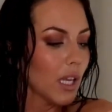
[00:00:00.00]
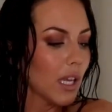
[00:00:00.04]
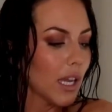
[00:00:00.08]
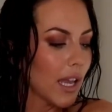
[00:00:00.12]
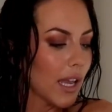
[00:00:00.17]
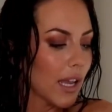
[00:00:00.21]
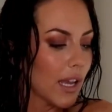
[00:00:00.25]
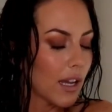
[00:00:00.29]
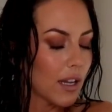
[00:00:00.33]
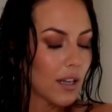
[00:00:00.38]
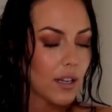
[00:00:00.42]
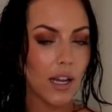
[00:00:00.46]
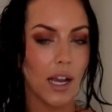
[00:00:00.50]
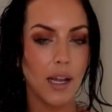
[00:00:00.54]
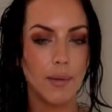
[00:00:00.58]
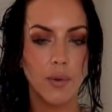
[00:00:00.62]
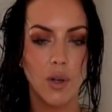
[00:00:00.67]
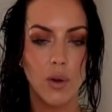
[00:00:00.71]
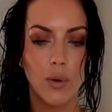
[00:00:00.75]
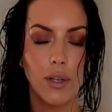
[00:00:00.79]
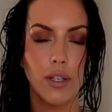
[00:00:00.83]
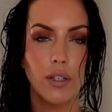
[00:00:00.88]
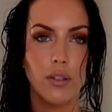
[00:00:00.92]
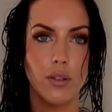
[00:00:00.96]
And I'm
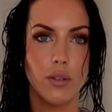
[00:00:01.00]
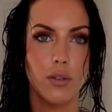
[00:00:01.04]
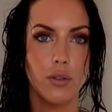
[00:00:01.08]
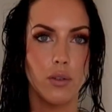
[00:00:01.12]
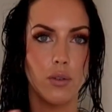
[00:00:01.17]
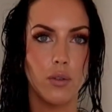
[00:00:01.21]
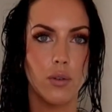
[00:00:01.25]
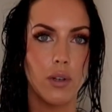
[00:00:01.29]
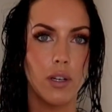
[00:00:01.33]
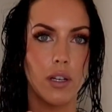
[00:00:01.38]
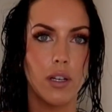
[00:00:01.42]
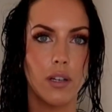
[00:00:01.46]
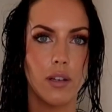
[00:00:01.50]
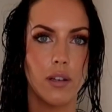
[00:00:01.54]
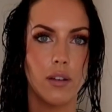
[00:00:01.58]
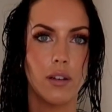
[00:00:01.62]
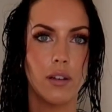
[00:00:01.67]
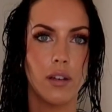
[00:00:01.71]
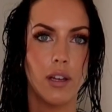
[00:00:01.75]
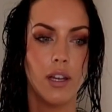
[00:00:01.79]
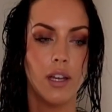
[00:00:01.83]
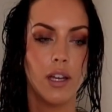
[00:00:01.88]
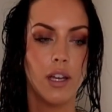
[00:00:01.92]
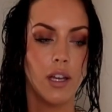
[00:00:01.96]
going to
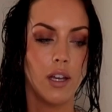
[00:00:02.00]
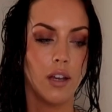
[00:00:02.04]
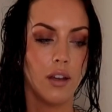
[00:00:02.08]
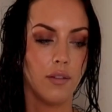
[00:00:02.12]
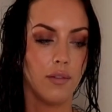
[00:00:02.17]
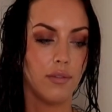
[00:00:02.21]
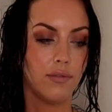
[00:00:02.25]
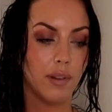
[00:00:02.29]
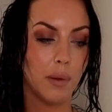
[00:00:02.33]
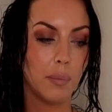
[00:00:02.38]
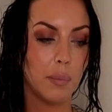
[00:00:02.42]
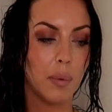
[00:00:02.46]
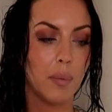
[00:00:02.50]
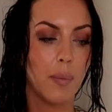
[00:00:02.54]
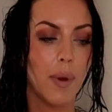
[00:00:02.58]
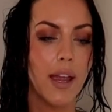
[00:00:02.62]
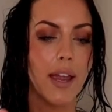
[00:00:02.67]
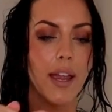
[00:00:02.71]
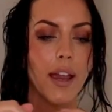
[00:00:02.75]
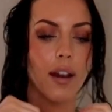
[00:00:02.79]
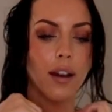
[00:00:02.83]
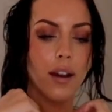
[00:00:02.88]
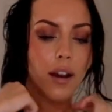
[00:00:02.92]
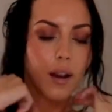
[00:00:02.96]
flip my hair